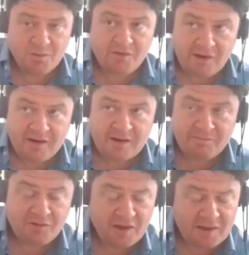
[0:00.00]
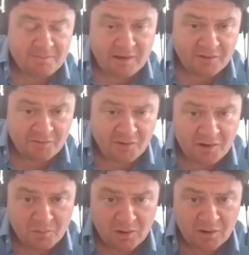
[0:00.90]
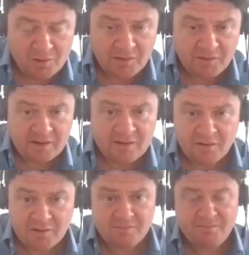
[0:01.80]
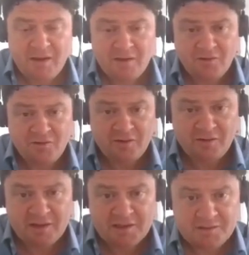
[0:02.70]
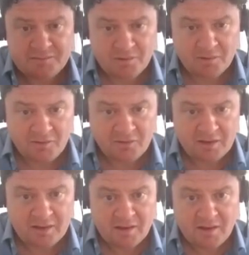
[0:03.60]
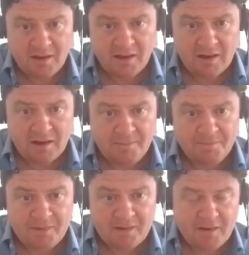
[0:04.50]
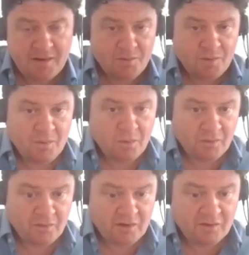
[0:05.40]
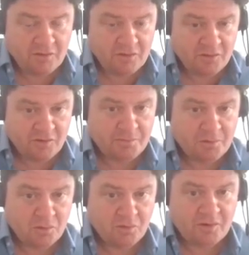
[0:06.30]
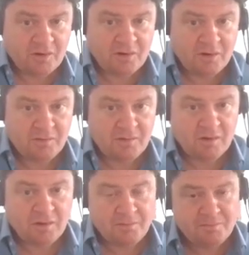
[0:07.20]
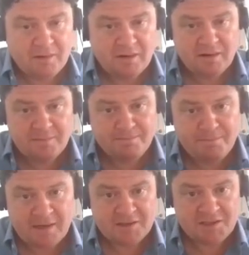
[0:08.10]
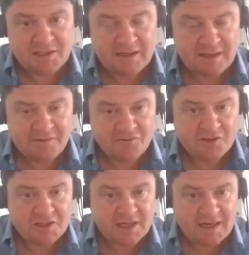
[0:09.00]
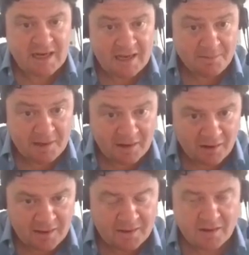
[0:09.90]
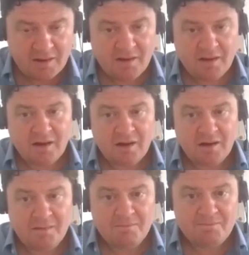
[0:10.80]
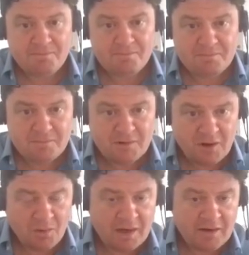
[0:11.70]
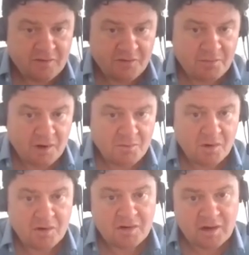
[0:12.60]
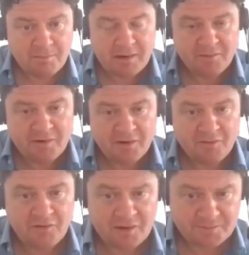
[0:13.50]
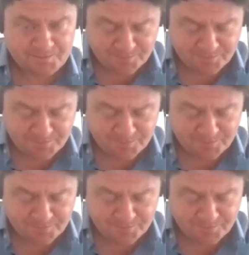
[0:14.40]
we set them the same piece of homework. We said, look, here's our translation policy. We want it to support our balance sheet leverage KPI. Go away, do some homework, come back with an answer.